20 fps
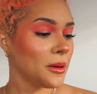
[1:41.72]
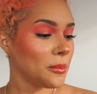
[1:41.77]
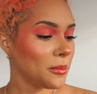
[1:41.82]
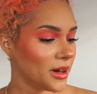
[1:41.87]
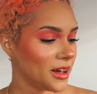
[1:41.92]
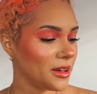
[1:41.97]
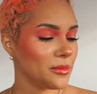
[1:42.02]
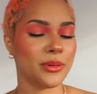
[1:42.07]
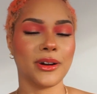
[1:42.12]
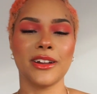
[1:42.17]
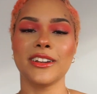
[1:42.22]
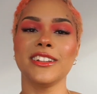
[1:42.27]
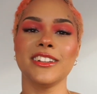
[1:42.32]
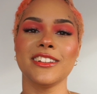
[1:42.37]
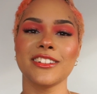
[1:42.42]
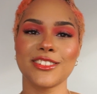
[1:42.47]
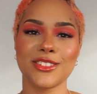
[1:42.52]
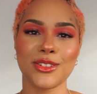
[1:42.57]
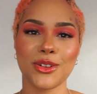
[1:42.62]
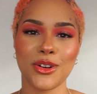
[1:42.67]
by
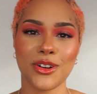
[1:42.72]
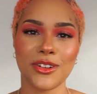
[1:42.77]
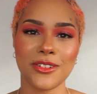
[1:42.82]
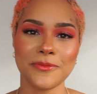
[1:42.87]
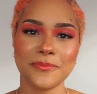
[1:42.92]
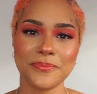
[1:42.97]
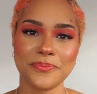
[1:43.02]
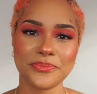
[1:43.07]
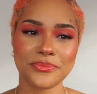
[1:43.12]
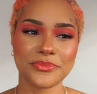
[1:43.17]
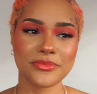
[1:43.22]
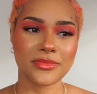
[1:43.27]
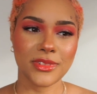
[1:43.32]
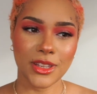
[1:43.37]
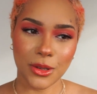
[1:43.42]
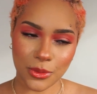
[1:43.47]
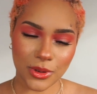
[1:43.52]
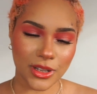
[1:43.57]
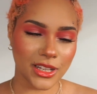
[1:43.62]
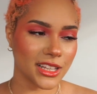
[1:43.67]
PARTYNEXTDOOR,
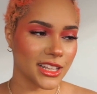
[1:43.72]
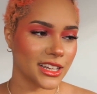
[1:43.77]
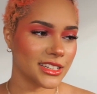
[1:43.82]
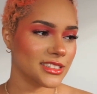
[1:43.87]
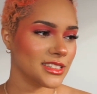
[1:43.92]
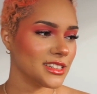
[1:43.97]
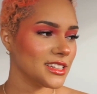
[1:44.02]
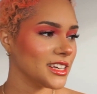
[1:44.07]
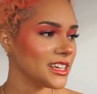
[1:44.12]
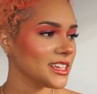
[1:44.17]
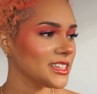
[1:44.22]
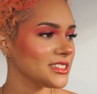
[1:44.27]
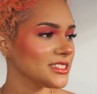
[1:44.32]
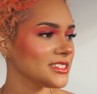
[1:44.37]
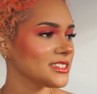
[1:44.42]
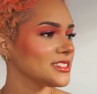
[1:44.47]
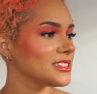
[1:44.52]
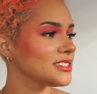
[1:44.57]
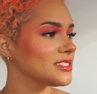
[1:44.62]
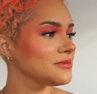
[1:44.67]
realizing that
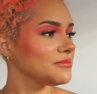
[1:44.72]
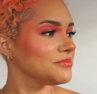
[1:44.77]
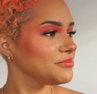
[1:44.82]
he's